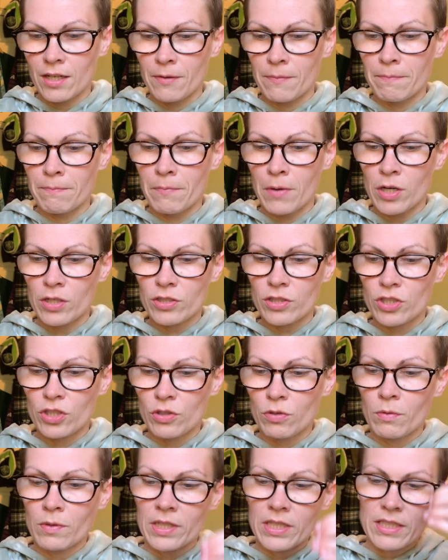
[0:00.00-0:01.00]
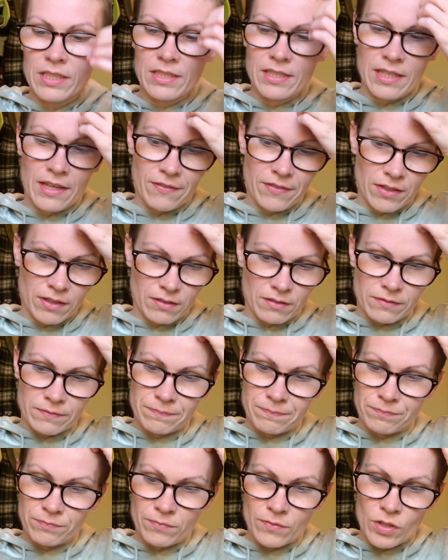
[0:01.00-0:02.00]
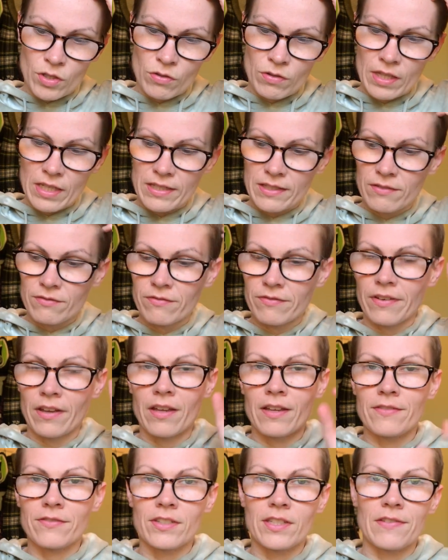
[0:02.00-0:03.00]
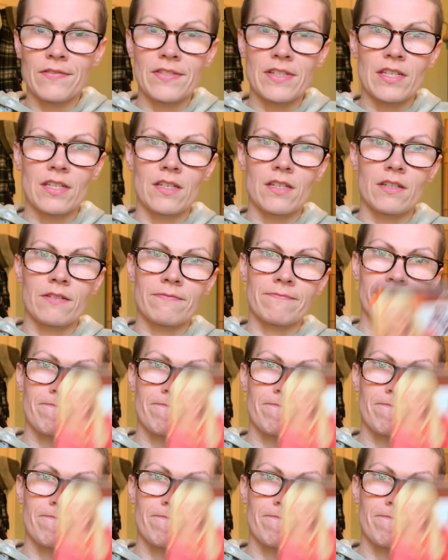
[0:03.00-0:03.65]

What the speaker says: March 27, 2005 DVD.